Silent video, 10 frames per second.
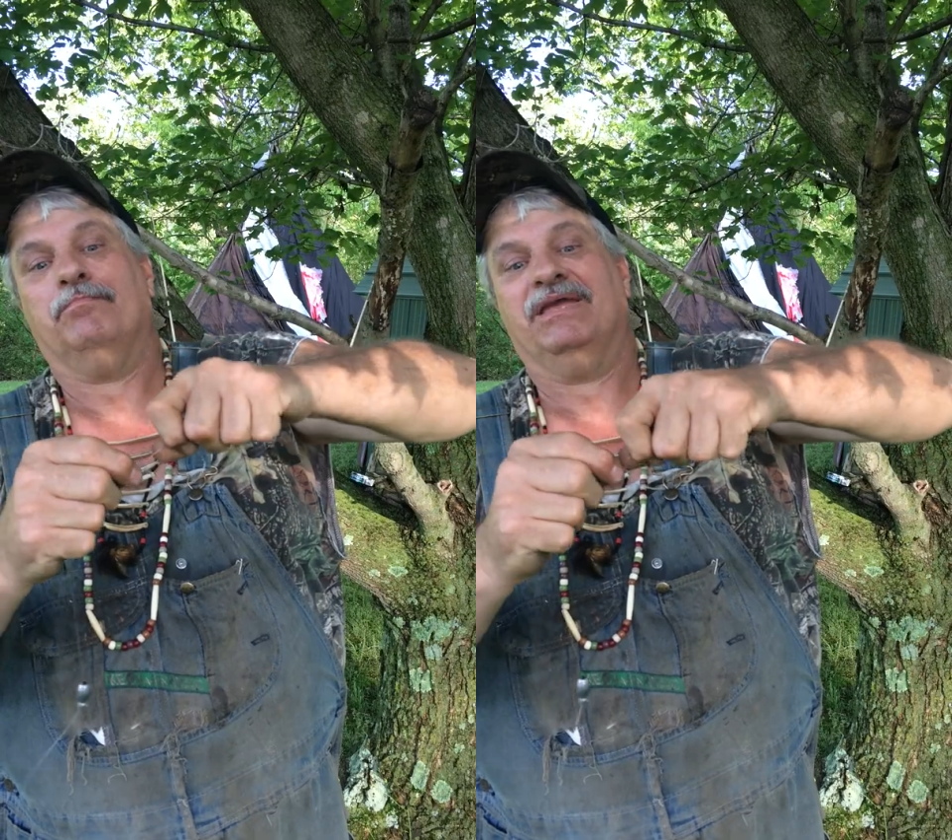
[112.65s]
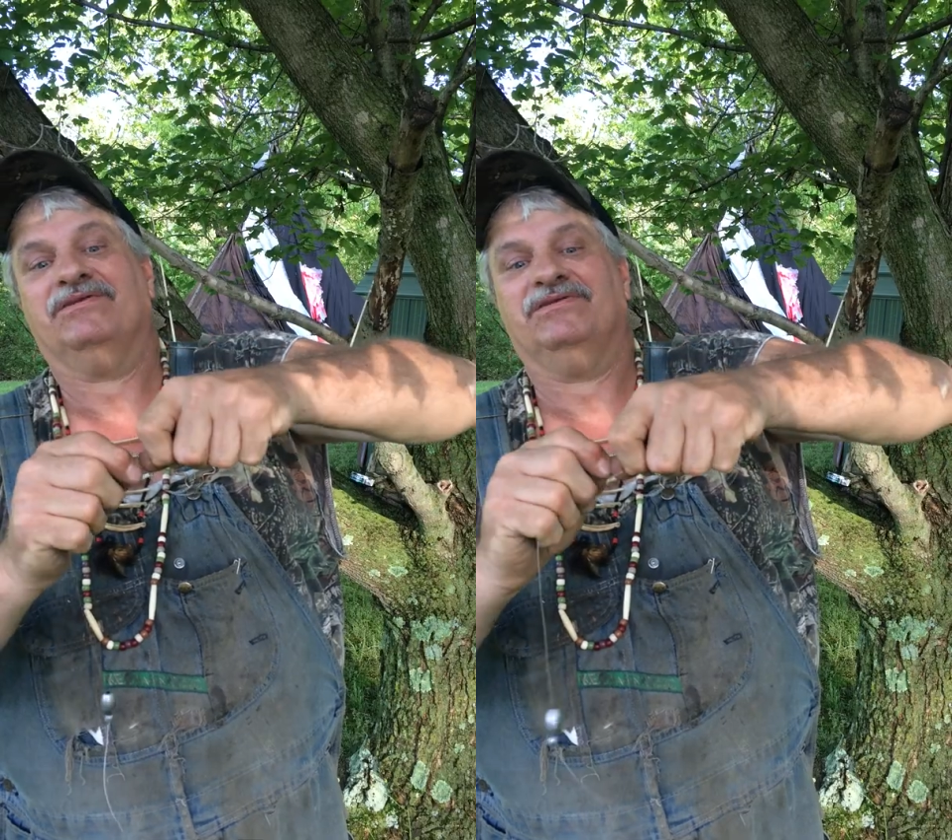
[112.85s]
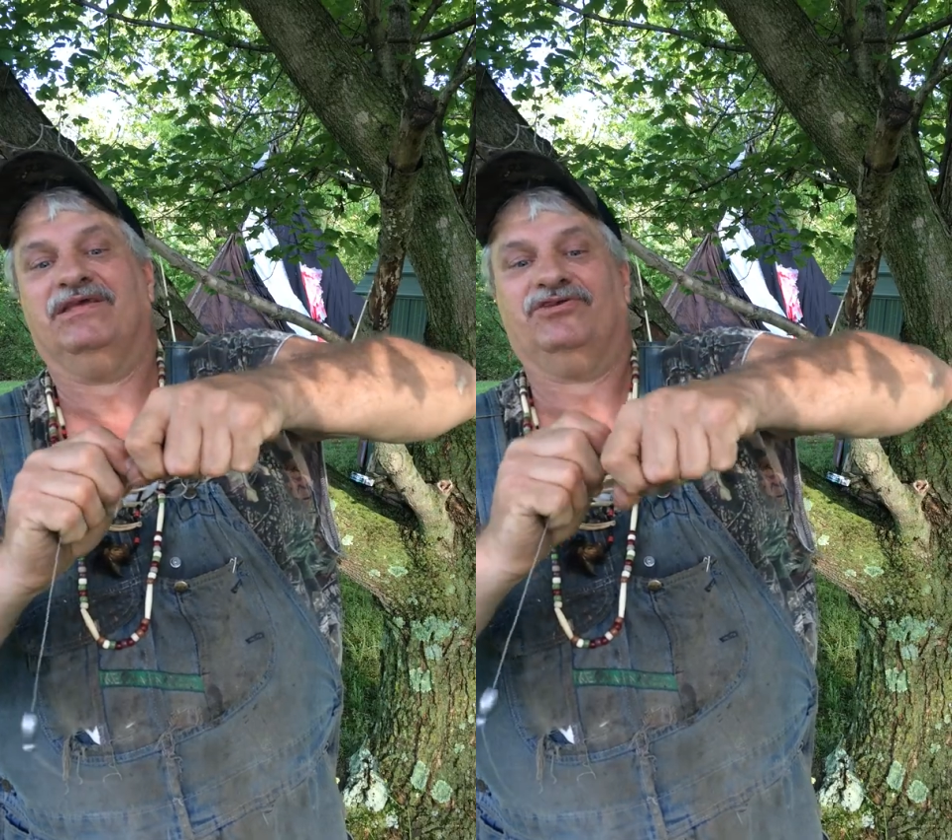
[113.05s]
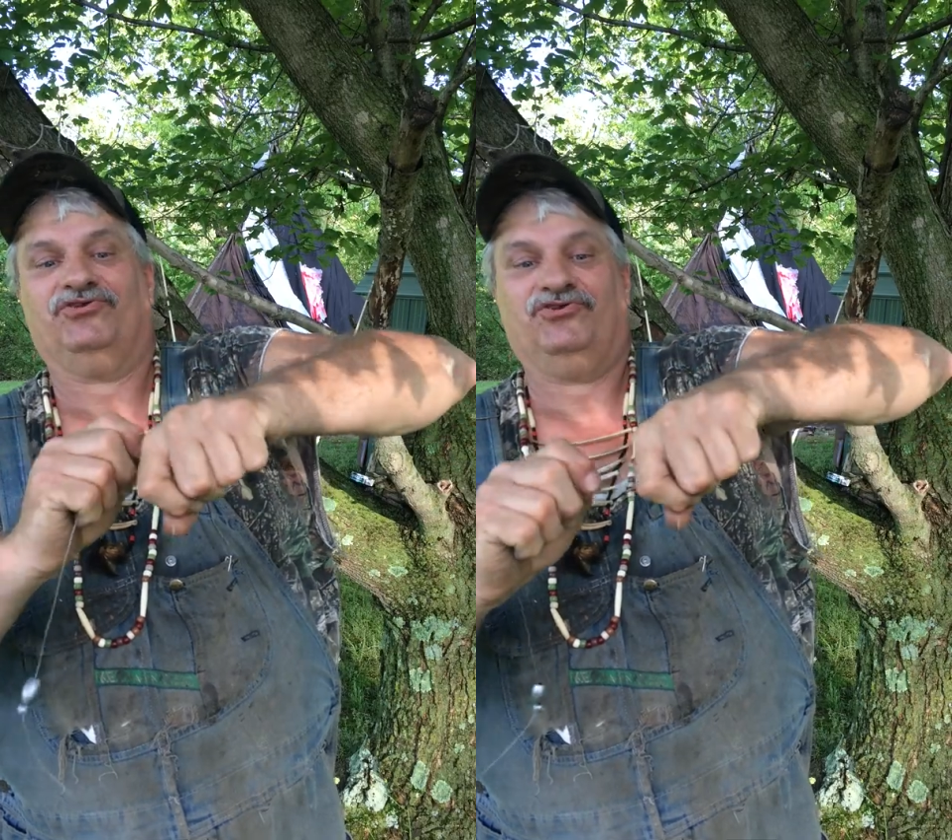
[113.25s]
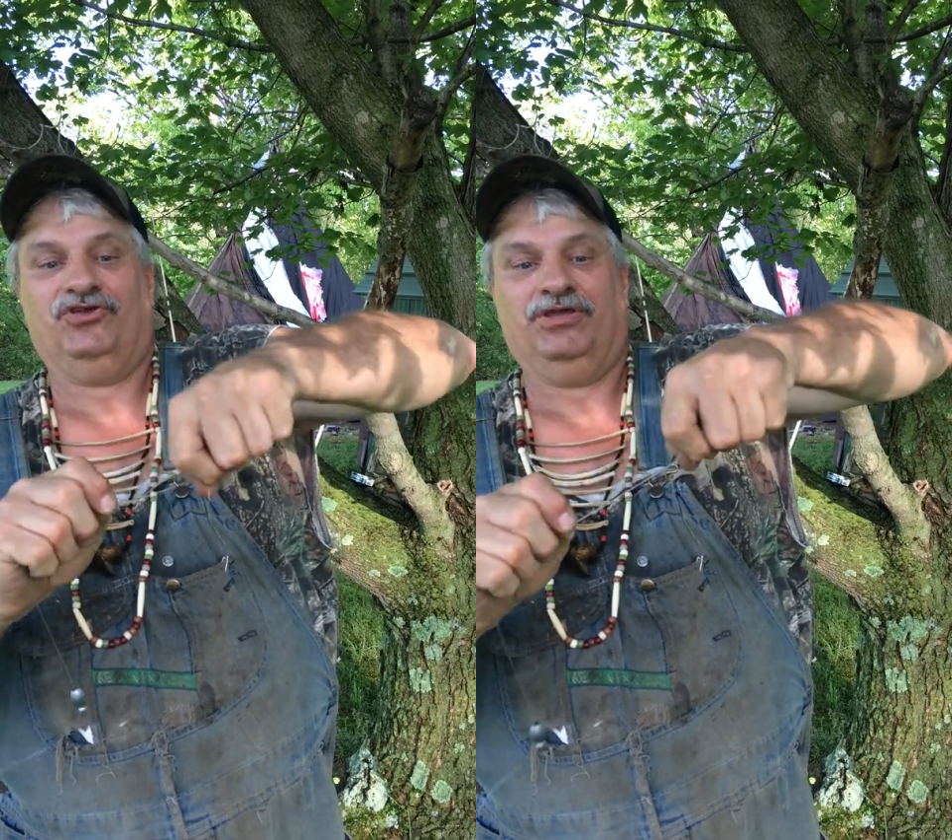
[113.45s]

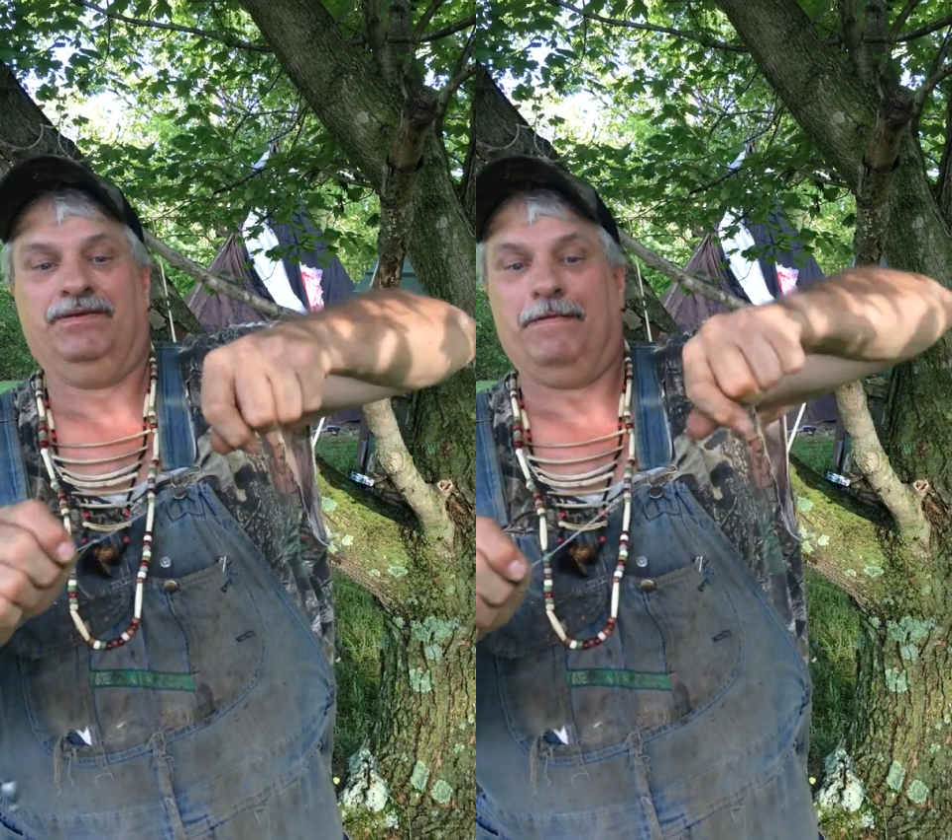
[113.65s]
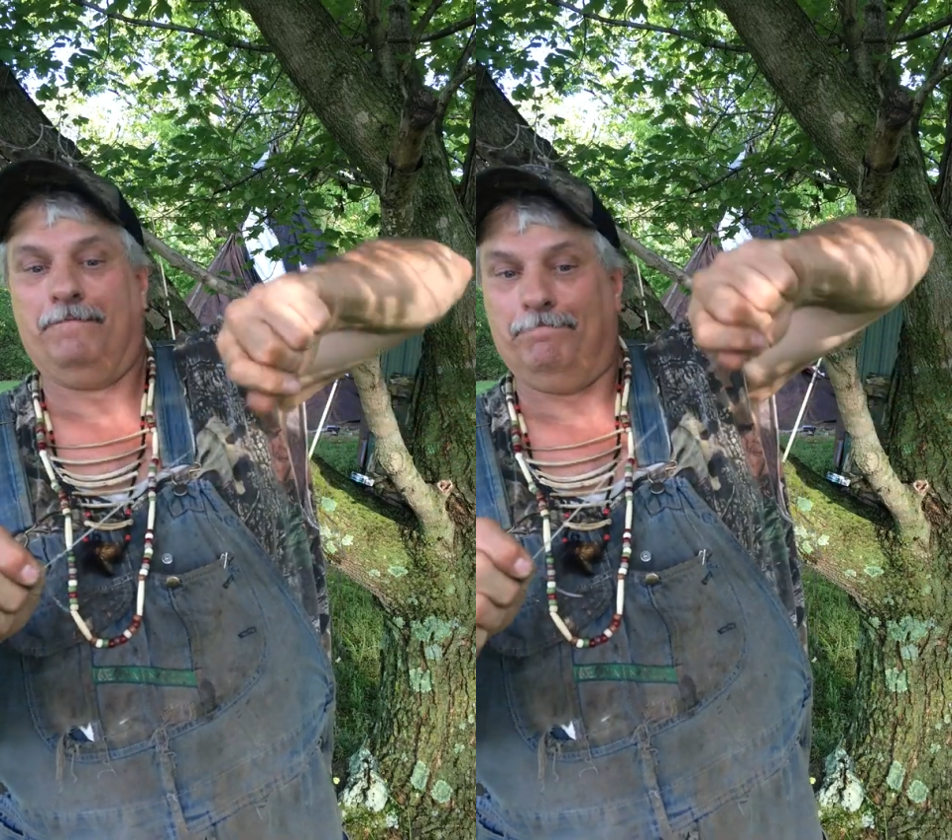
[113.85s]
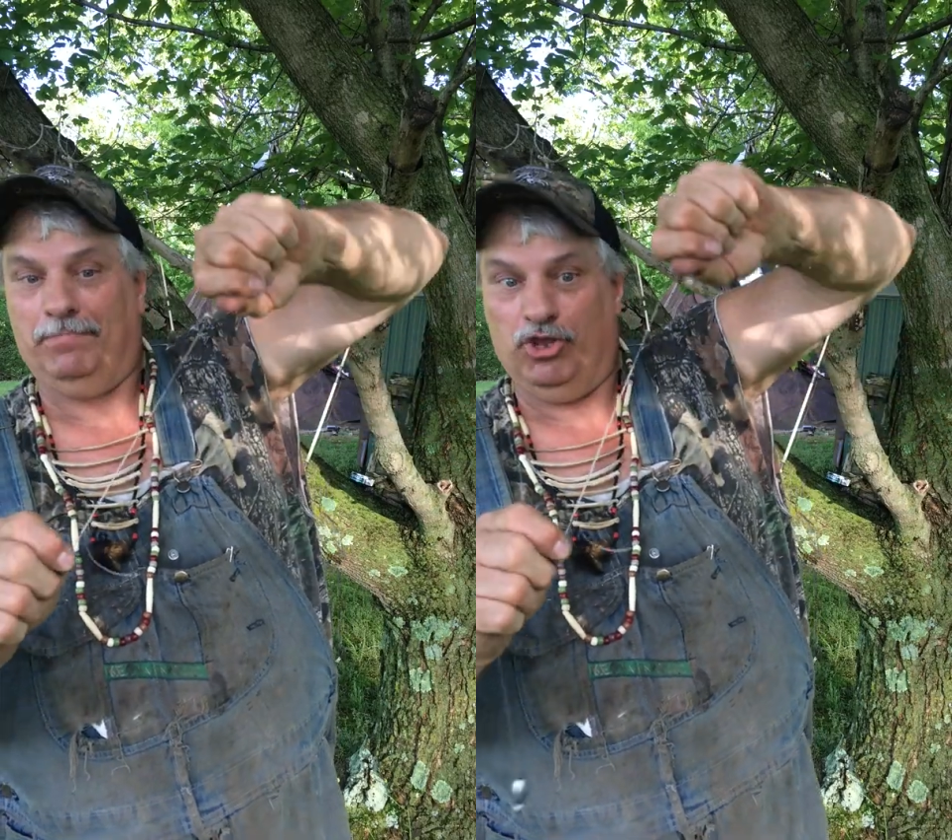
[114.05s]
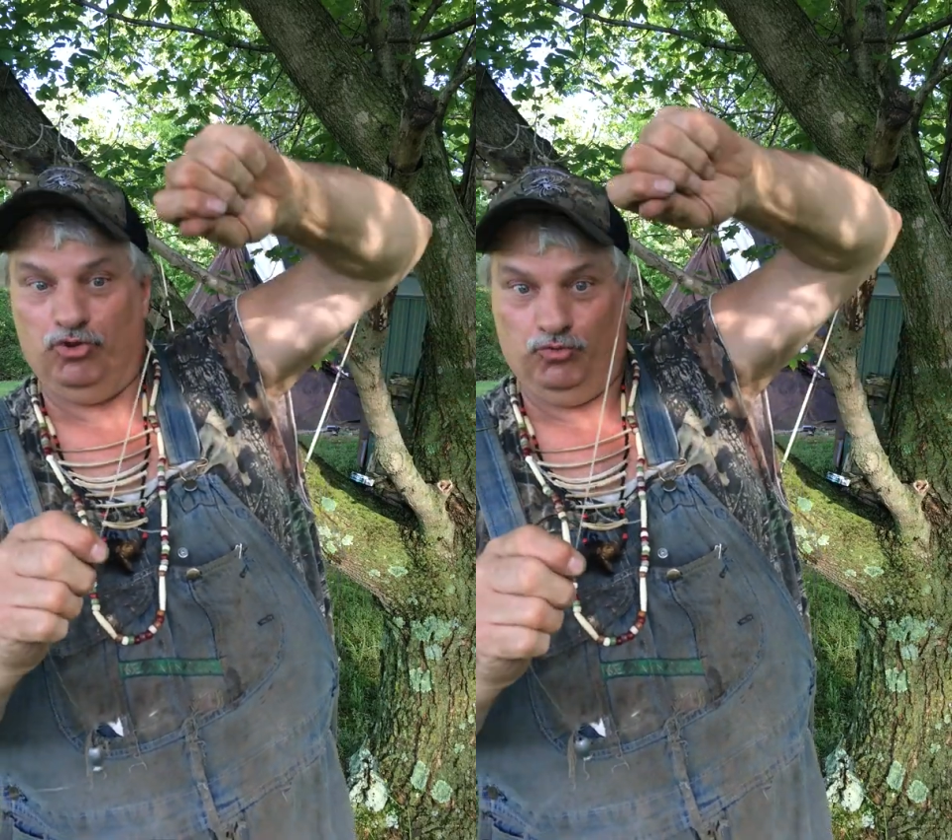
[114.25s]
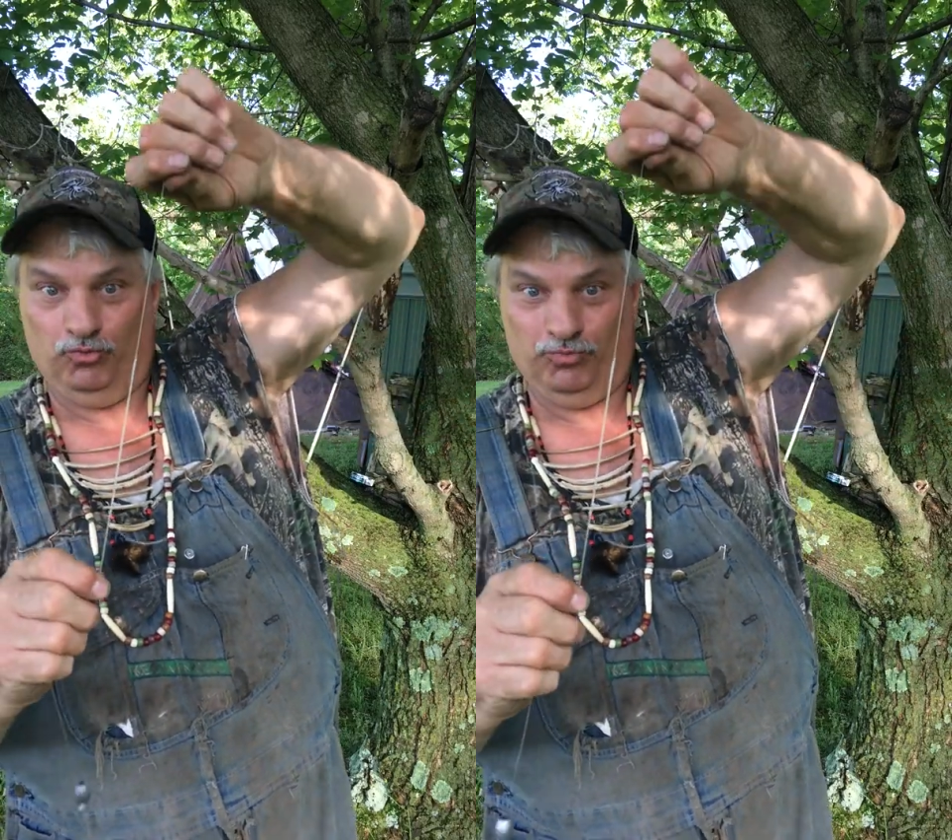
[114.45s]
business.
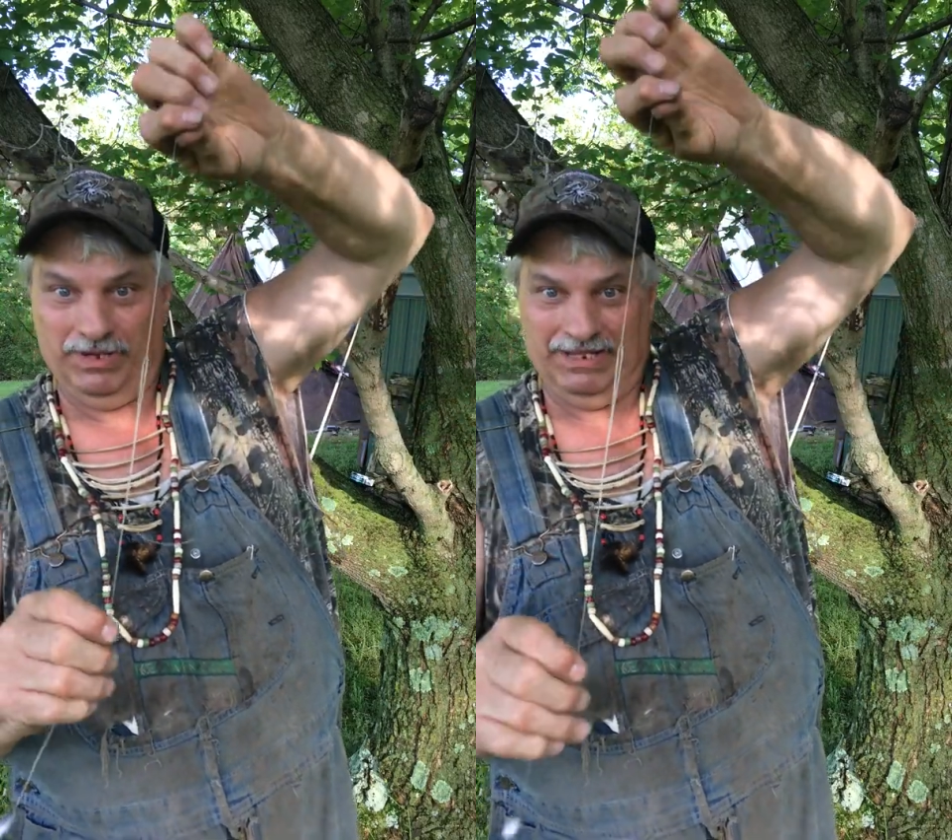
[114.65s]
Boom.